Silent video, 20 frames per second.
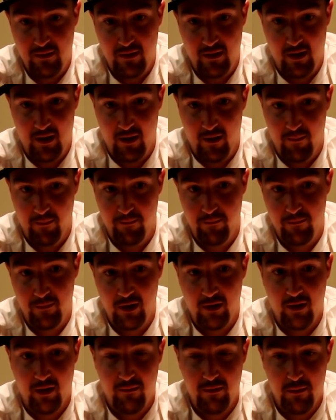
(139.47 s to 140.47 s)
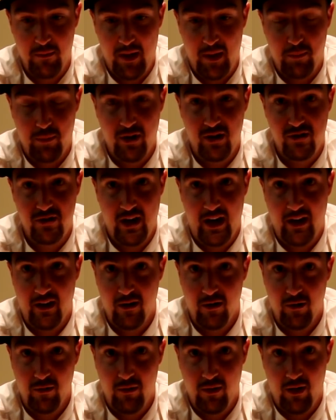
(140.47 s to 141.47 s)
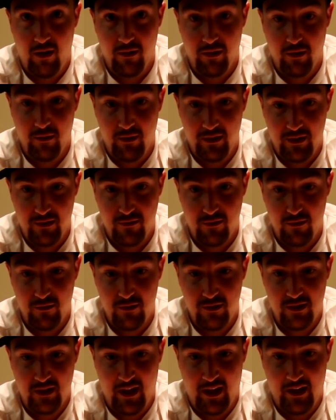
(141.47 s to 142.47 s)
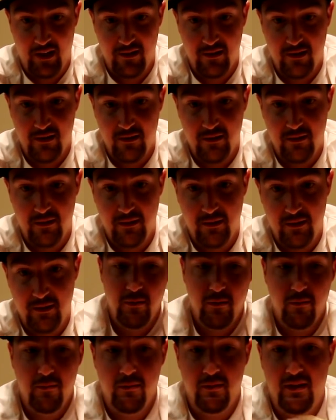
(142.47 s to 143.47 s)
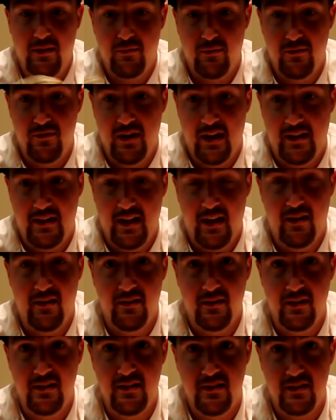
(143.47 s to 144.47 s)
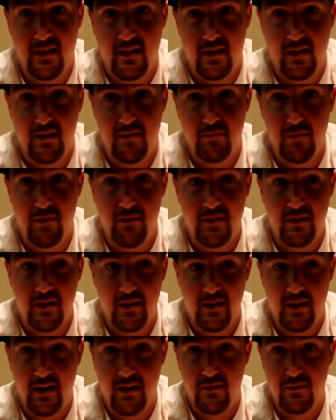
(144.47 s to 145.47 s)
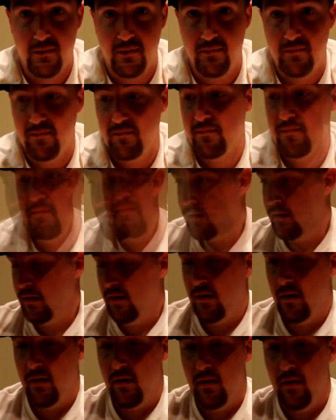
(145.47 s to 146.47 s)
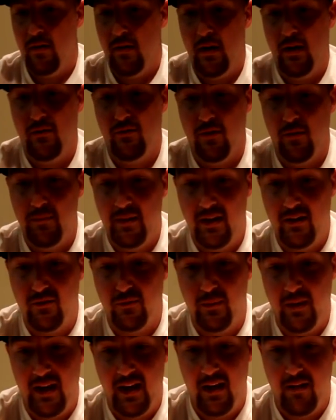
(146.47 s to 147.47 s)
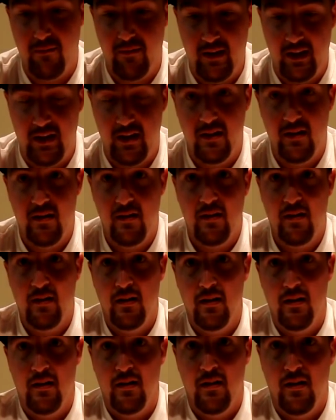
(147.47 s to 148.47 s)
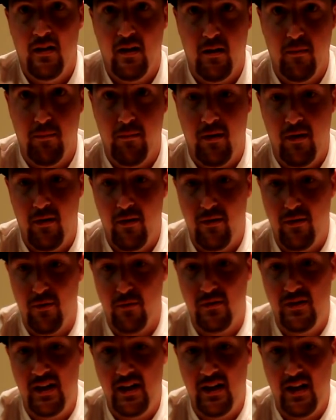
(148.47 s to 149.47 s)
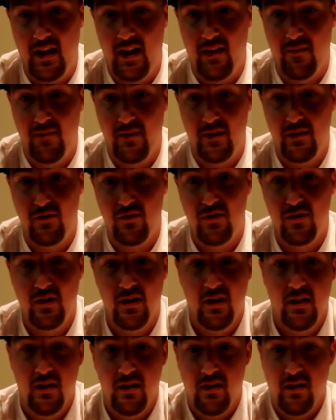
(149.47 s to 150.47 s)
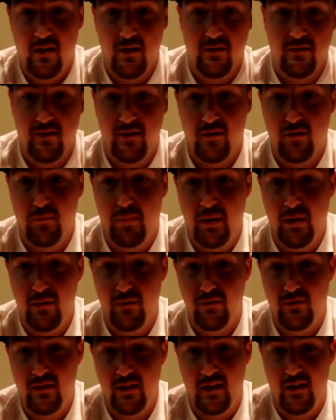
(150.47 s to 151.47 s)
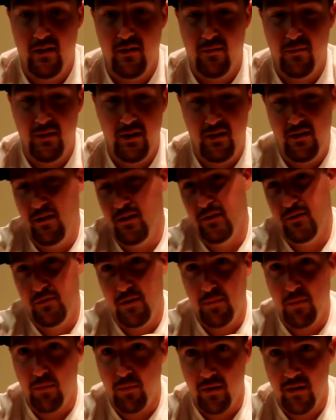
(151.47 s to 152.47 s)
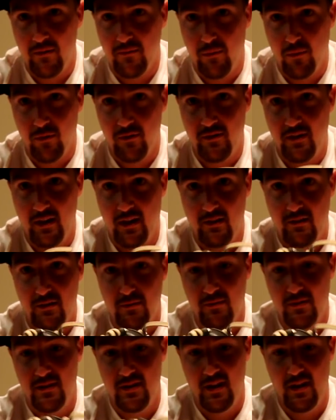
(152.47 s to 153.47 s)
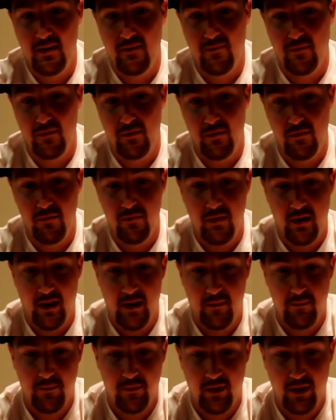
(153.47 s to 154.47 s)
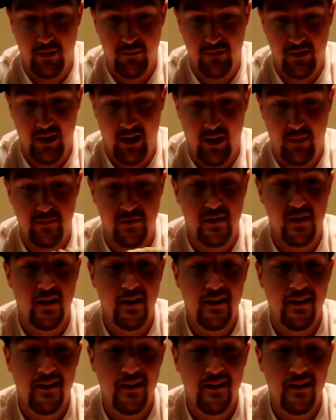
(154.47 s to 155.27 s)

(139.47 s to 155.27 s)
a glove that may play shallow, although it is true to size. With this one checked out, let's move into the next one. Okay, so up next we have the 13.5-inch single post, what do you call it, triple reinforced, I guess you would say, for you glove snobs.